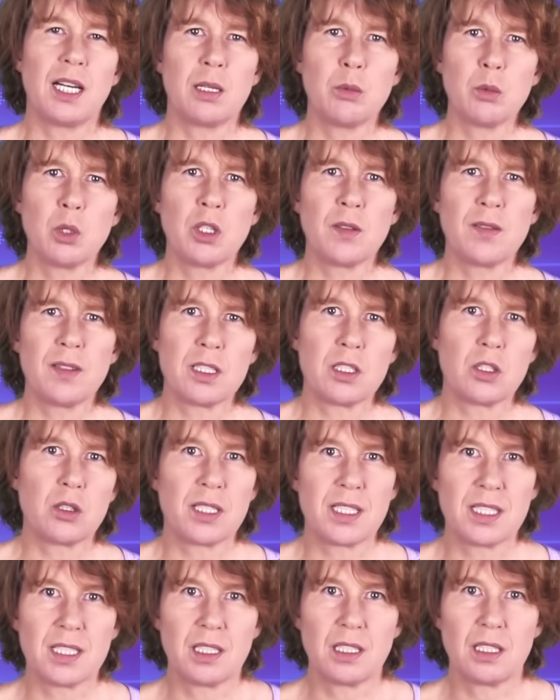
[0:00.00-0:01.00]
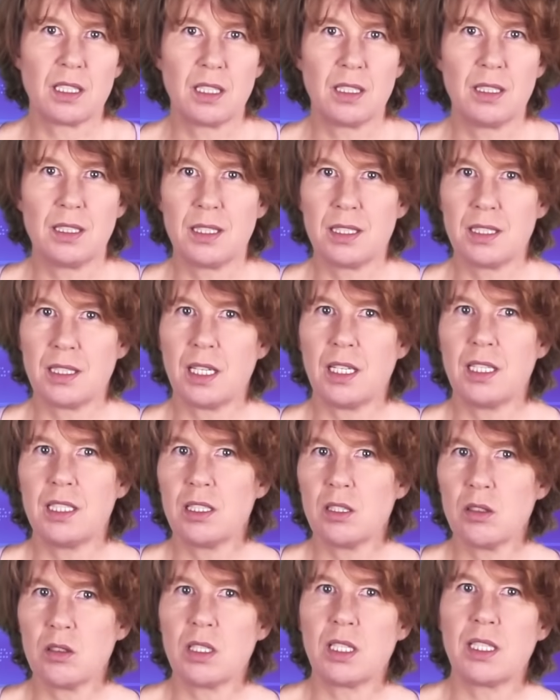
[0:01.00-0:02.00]
I'm not the trusting kind. I
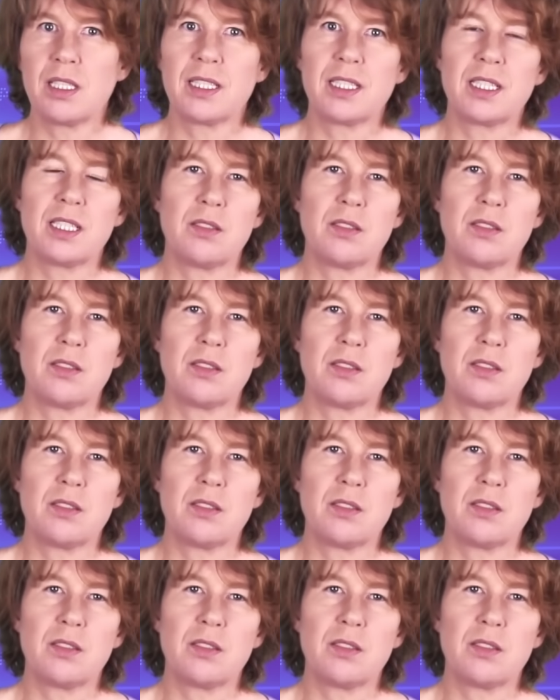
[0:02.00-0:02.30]
don't like